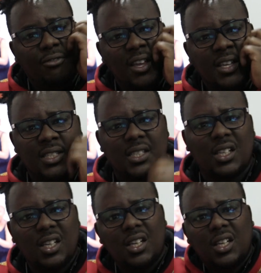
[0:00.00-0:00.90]
a face
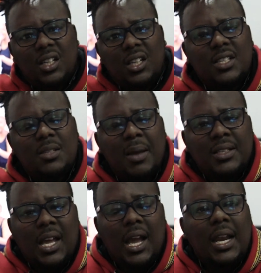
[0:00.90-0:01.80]
that
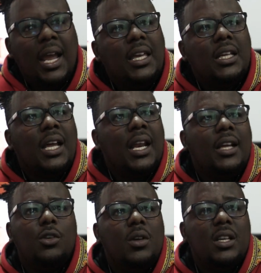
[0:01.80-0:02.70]
smiles. I like it. I
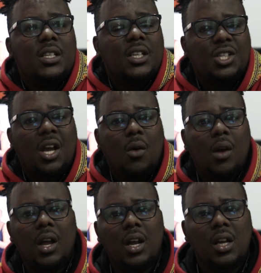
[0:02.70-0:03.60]
like doing it in the
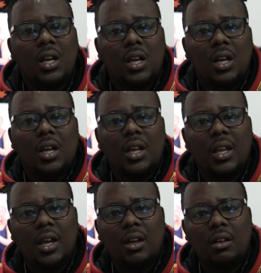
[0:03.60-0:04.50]
shower.
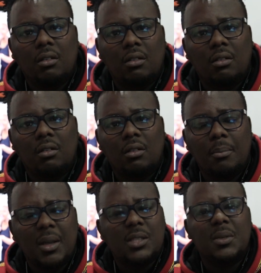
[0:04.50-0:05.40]
Yeah,
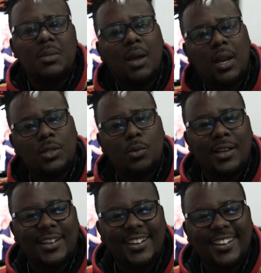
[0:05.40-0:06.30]
it makes me smile as well.